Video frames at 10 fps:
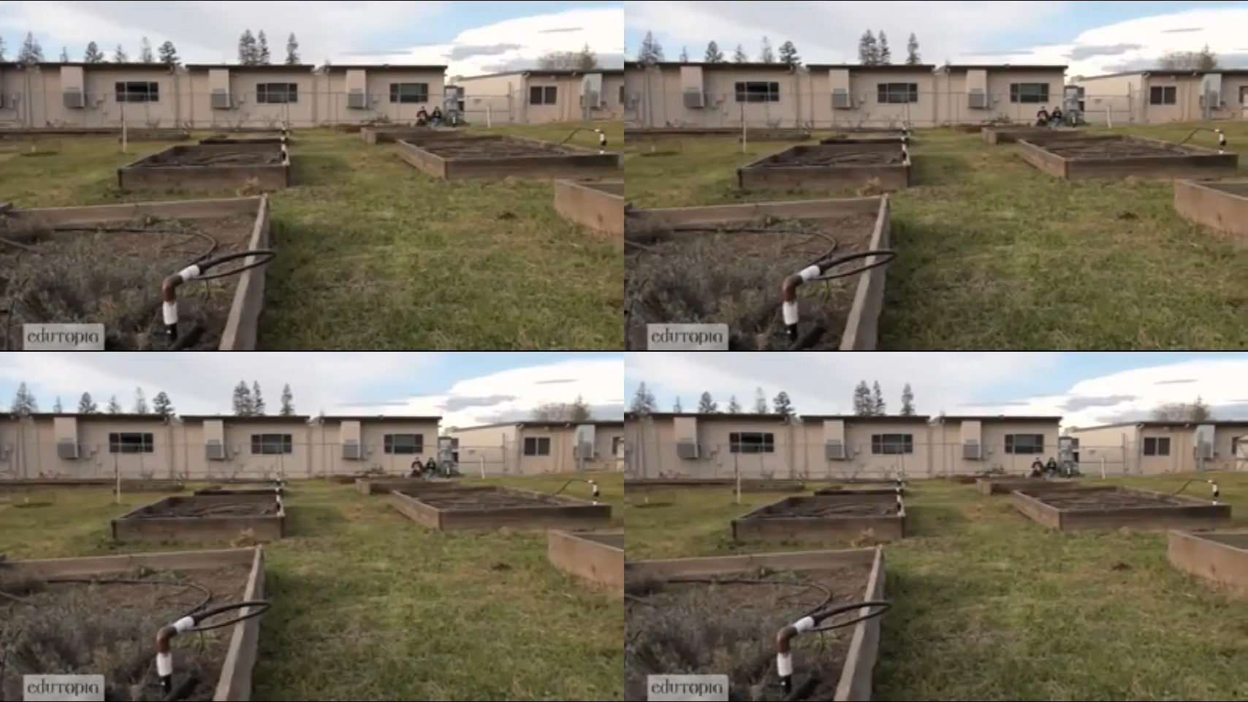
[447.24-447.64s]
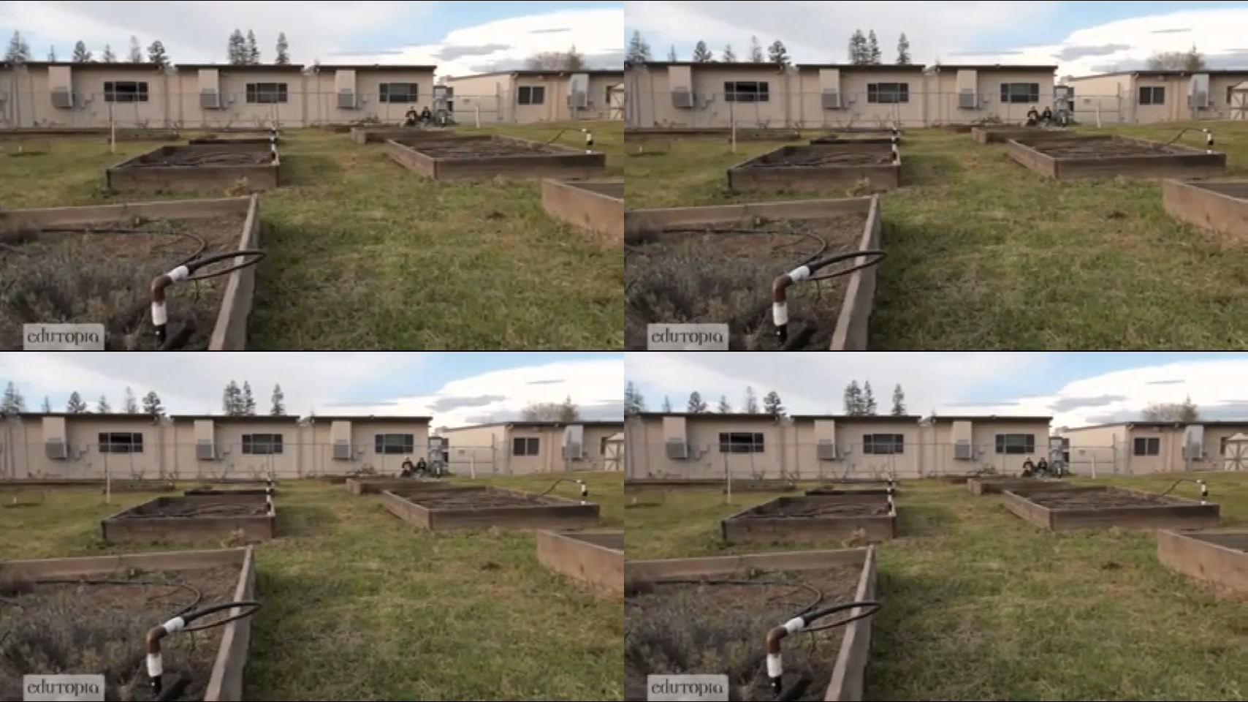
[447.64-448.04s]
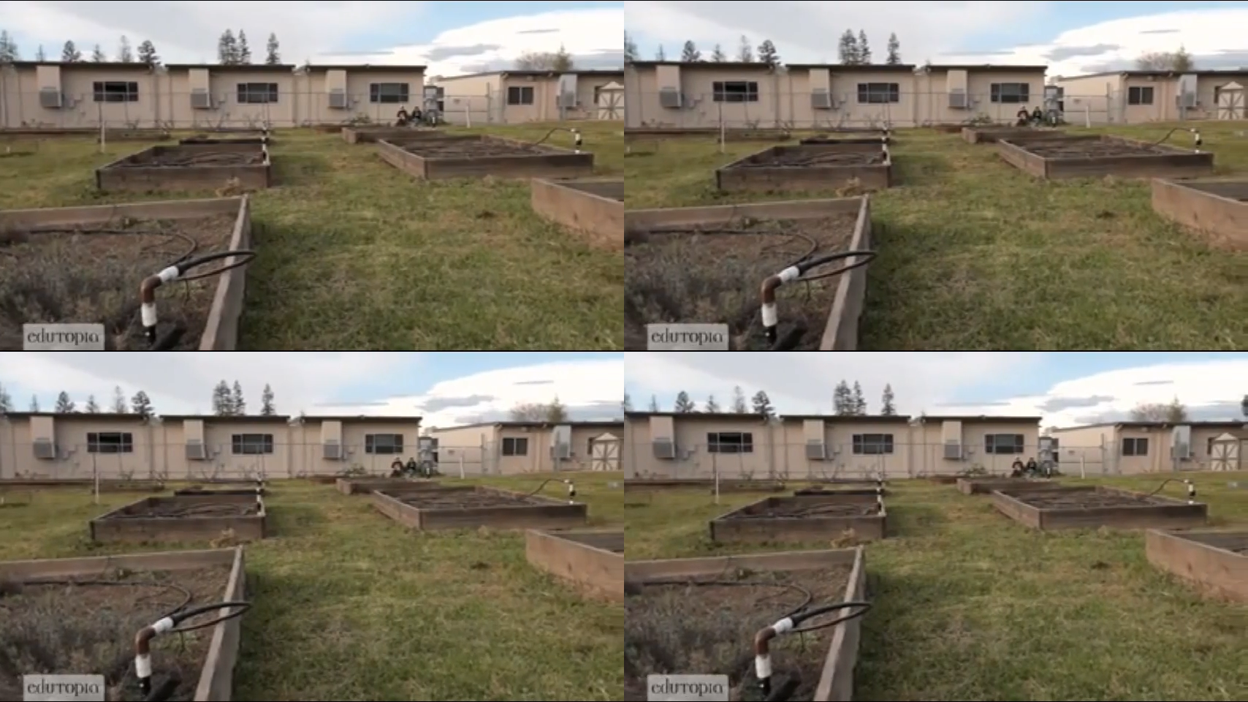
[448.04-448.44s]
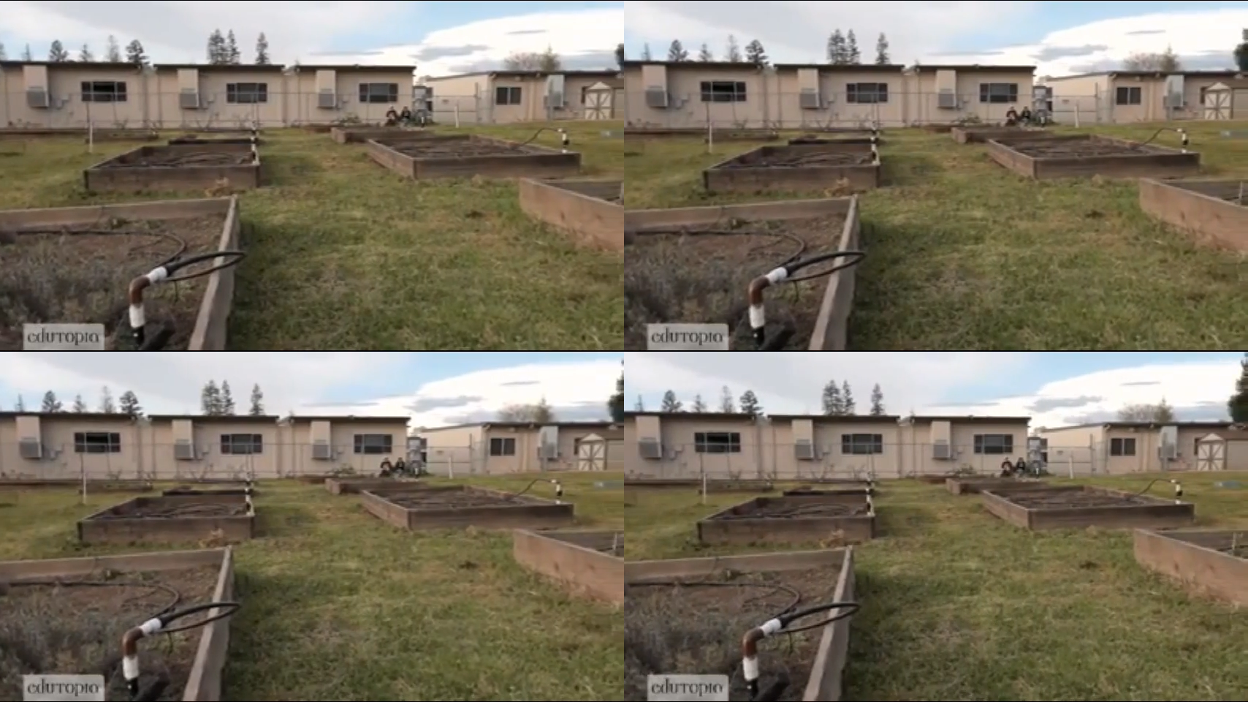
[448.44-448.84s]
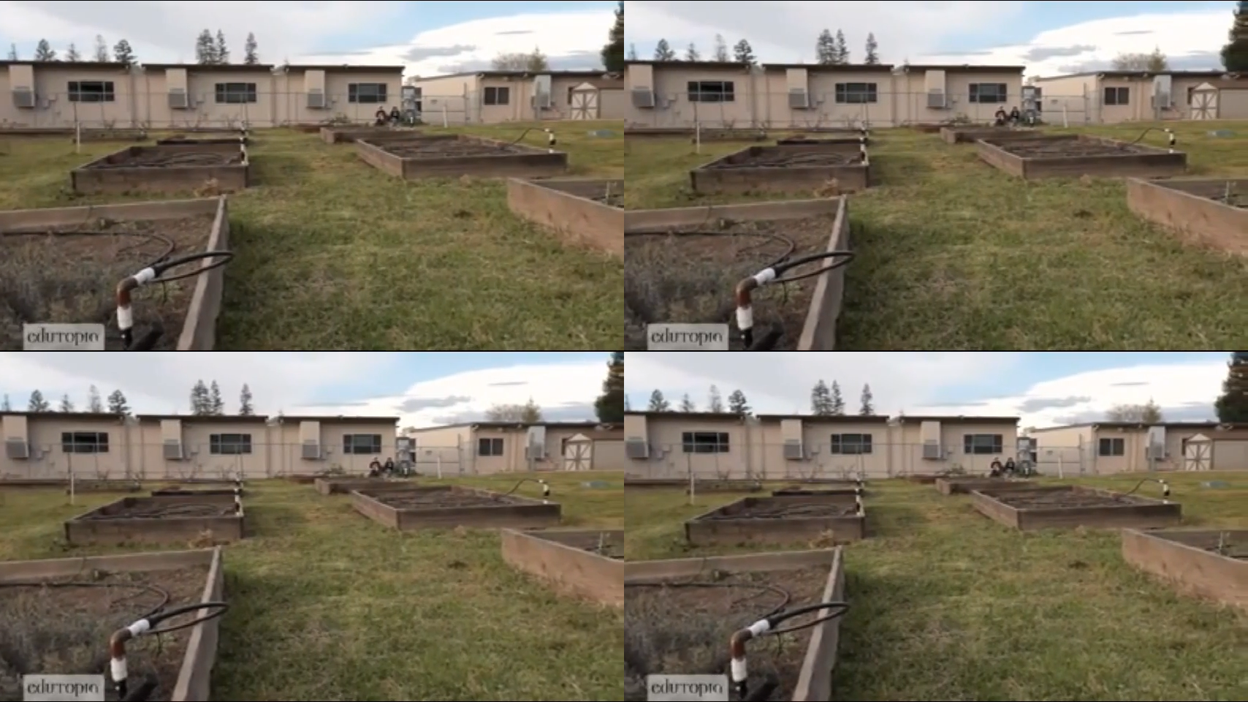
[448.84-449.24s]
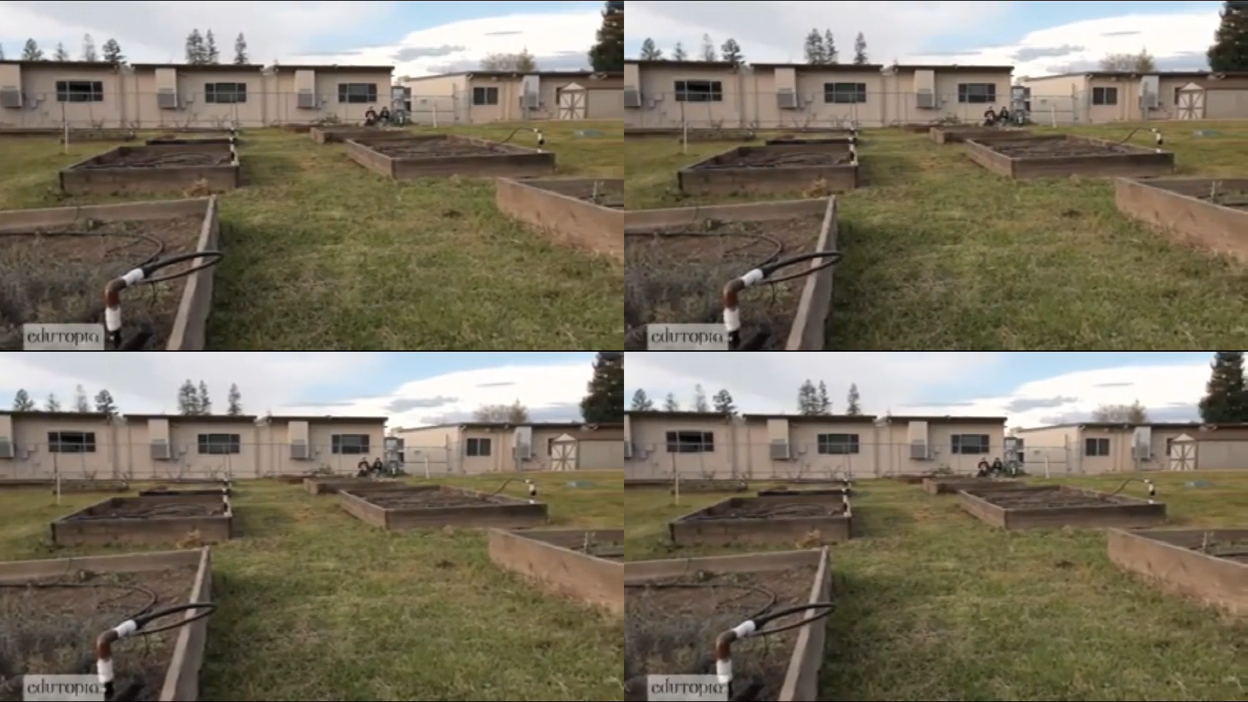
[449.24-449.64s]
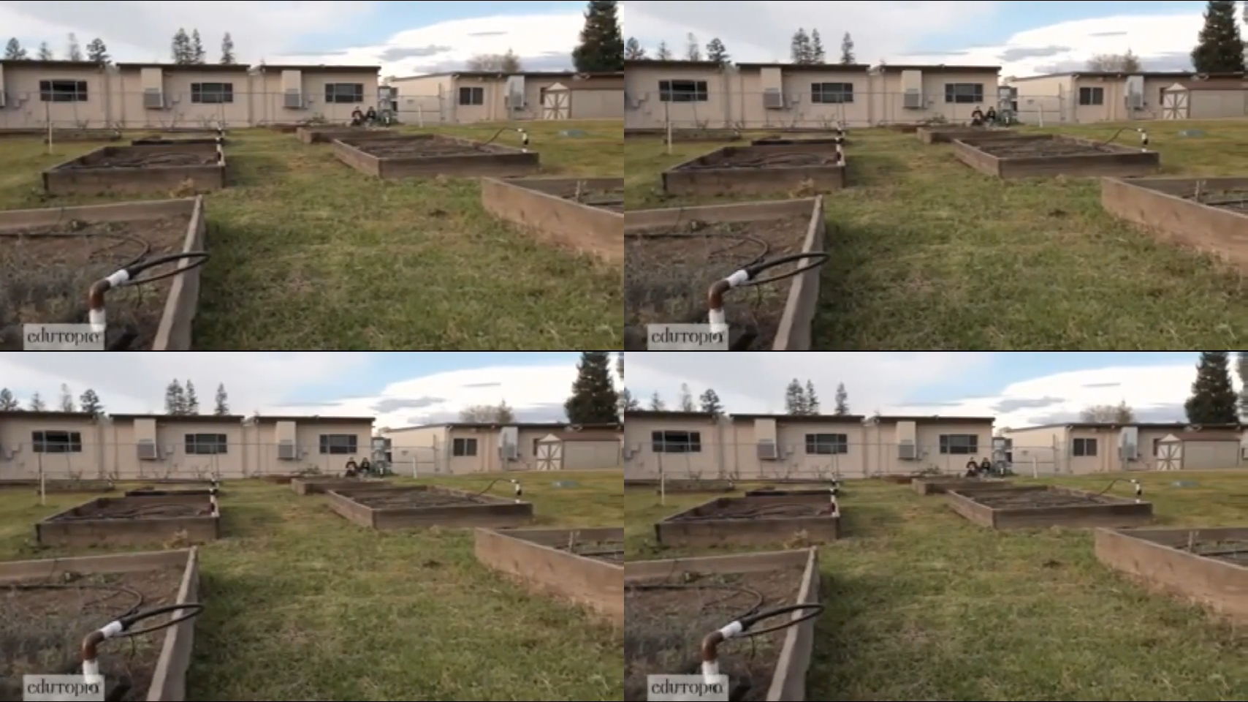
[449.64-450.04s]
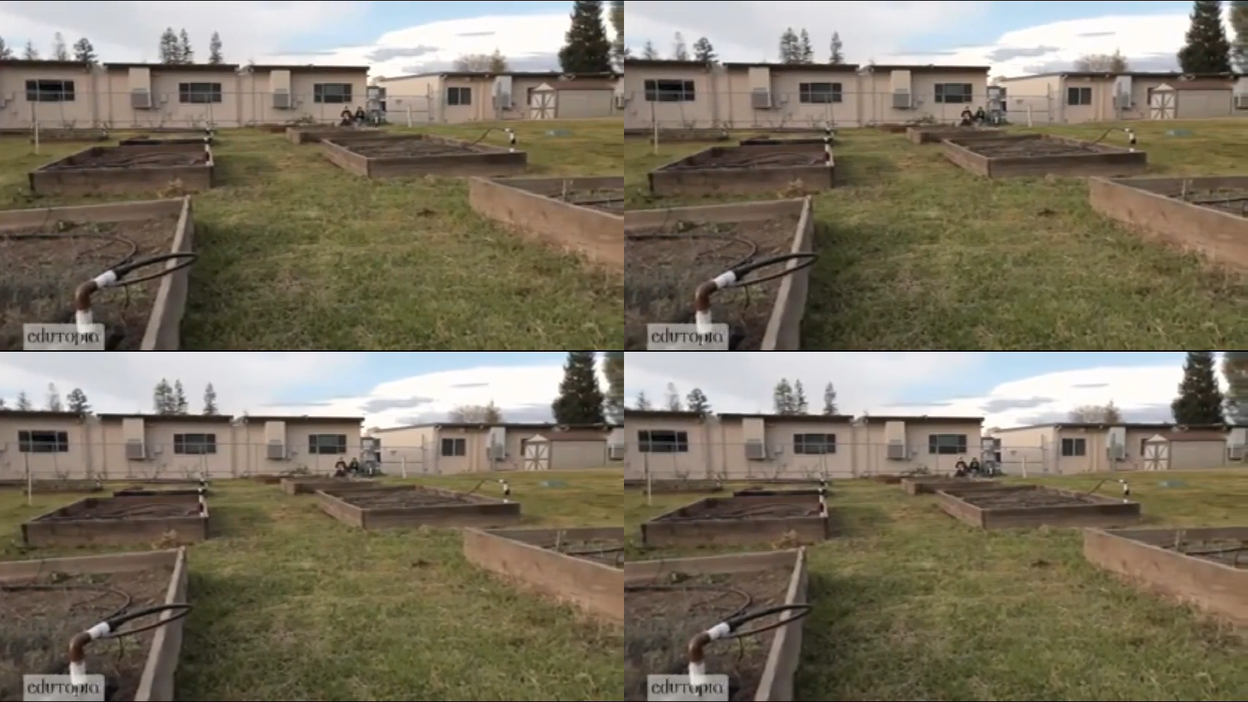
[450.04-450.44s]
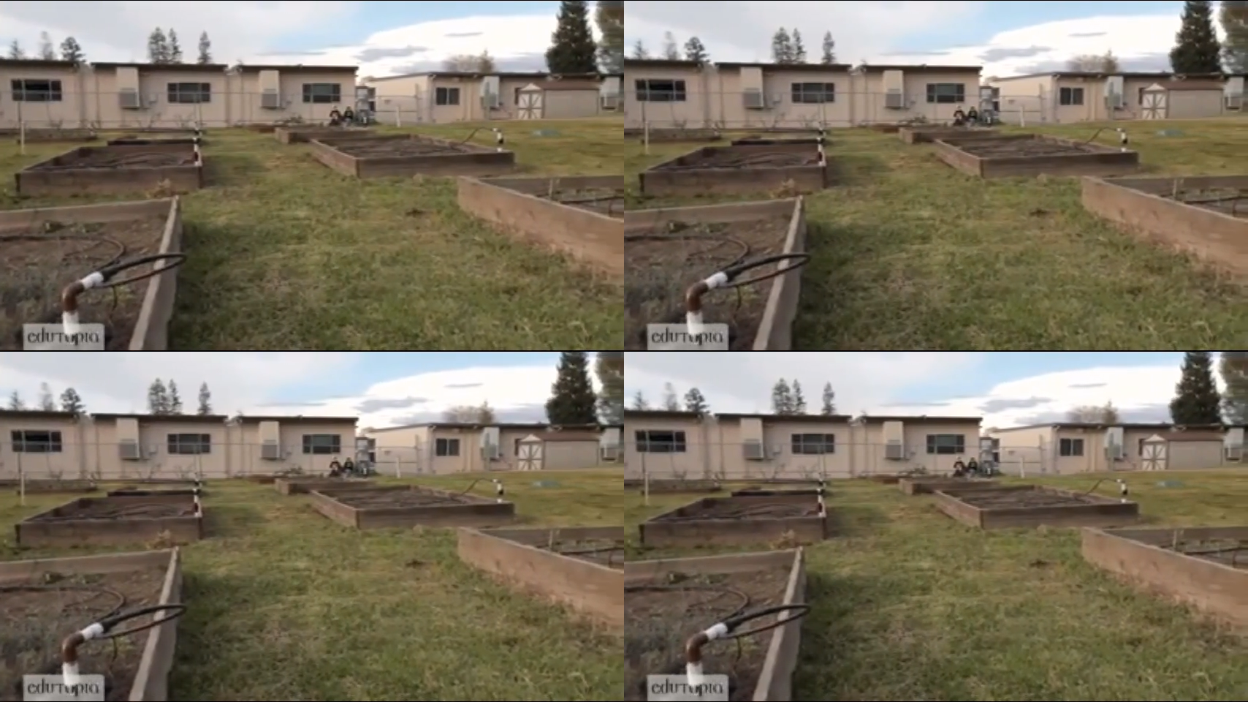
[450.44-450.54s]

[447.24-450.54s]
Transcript: (no speaker visible)